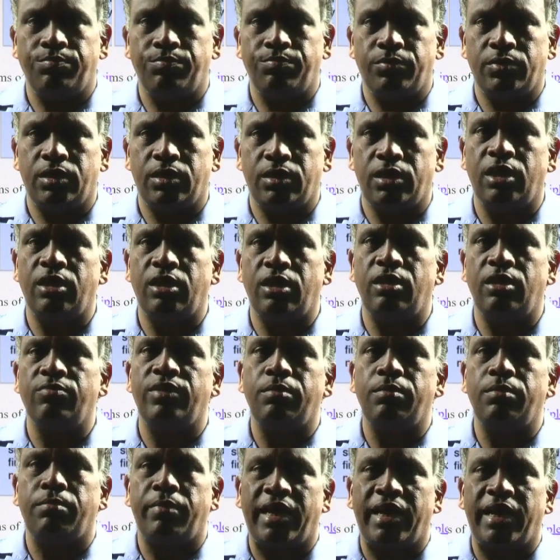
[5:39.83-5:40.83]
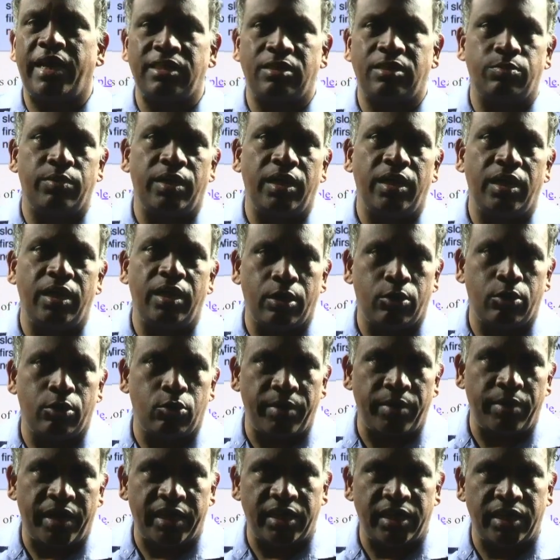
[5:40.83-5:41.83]
Third one, Maxwell
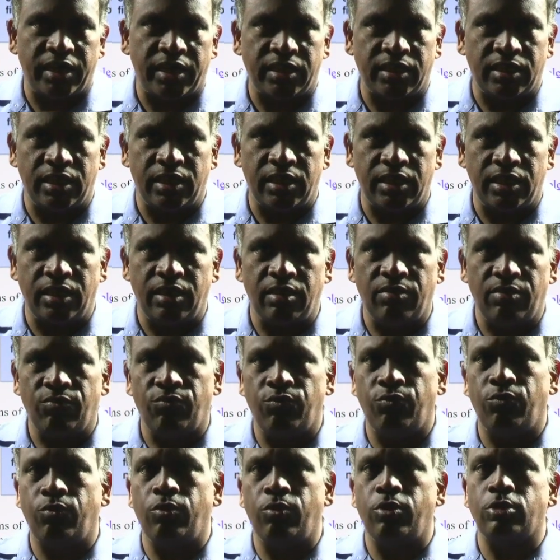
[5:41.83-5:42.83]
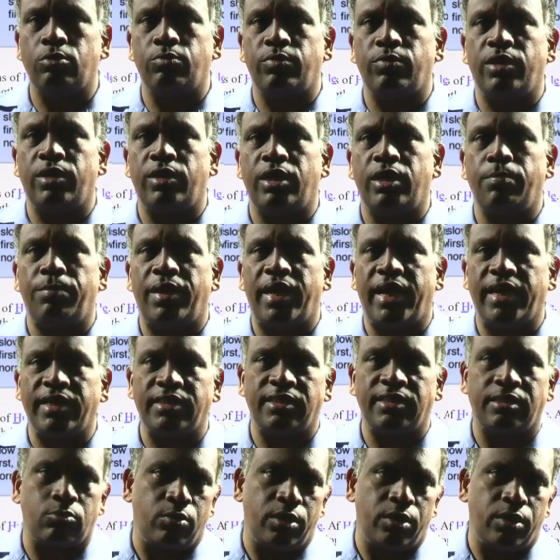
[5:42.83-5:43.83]
electromagnetic theory. Fourth one, Planck's
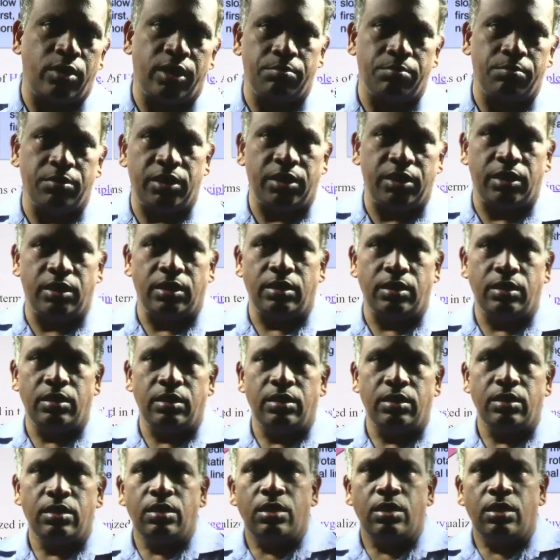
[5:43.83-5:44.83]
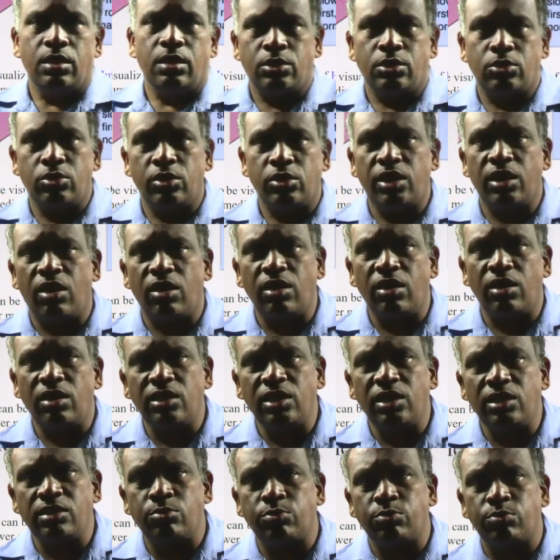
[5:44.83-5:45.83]
quantum theory. So in all these
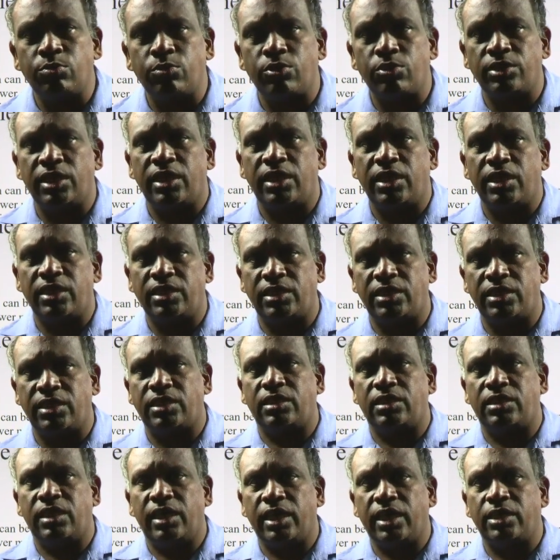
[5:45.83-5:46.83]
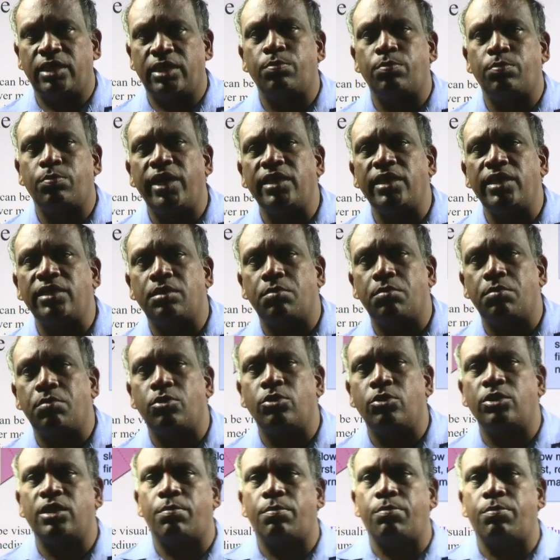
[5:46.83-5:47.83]
4 theories explains about
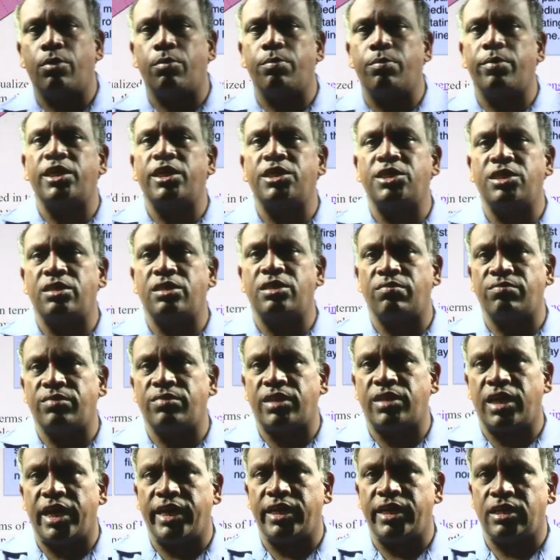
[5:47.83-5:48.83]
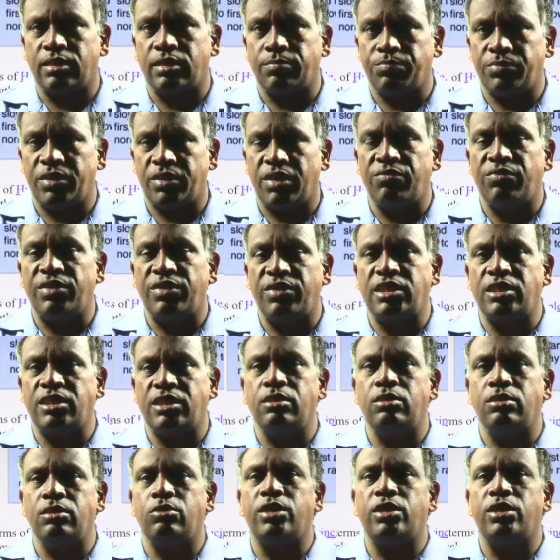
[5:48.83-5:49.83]
the propagation of the light. The first,
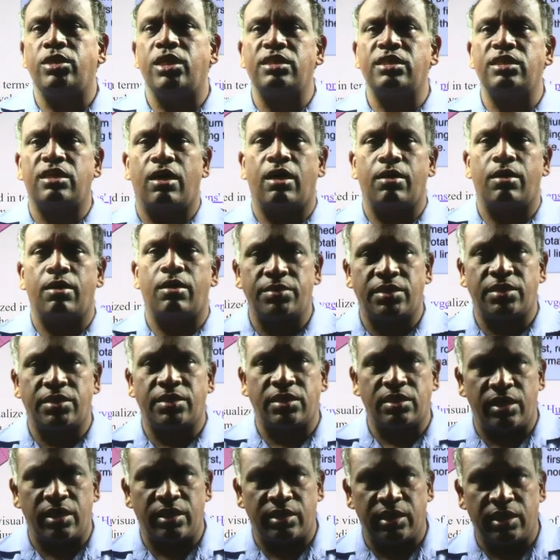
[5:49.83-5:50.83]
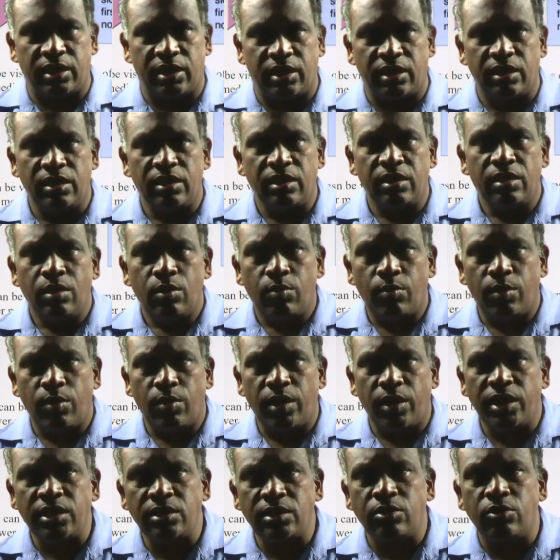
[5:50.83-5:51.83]
Newton's corpuscular theory. What is
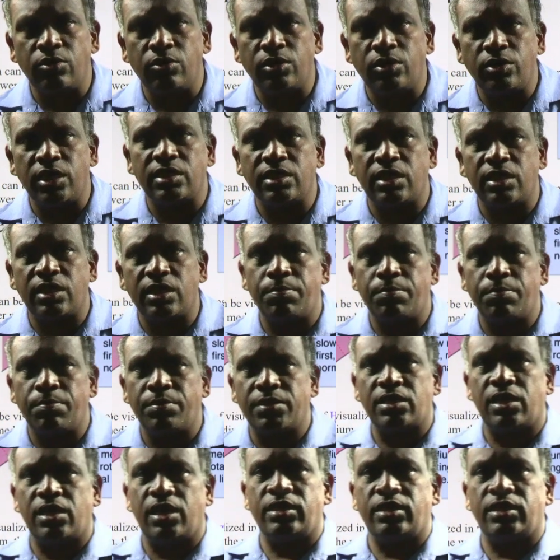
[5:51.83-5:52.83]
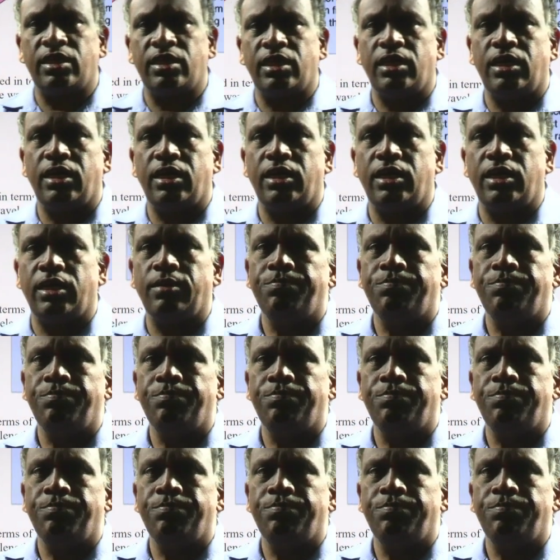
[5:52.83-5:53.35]
Newton's corpuscular theory?